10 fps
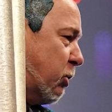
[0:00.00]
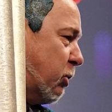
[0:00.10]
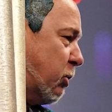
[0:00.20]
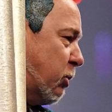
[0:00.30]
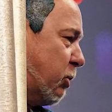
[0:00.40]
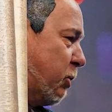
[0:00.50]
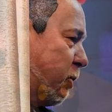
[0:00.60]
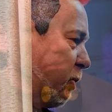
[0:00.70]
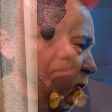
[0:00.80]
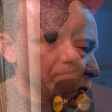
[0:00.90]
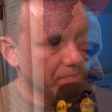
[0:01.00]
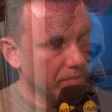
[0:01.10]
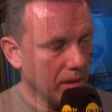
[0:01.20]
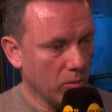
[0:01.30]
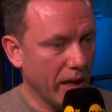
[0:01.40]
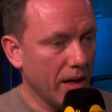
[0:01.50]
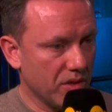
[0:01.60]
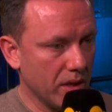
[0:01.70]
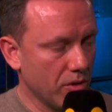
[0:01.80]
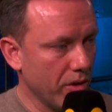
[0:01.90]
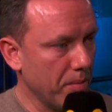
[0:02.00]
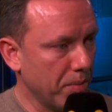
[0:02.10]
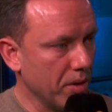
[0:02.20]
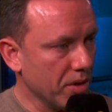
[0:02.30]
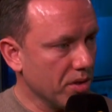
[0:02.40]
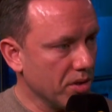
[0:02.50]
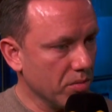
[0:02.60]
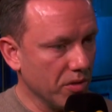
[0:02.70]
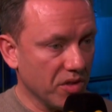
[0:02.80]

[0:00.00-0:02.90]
No, probably not. We have seen great bursts.